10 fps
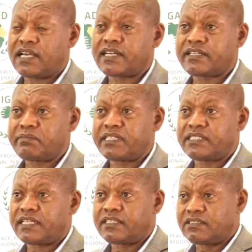
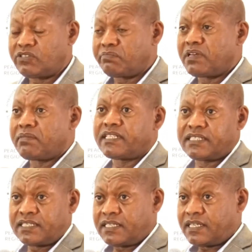agreement and to
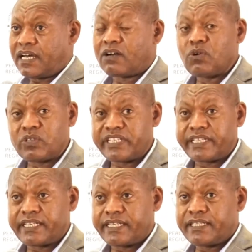implement
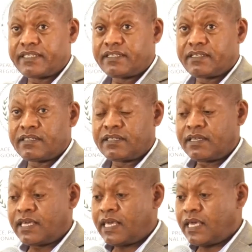accordingly.
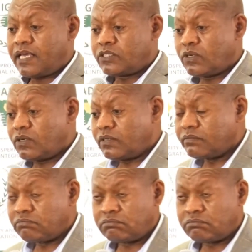So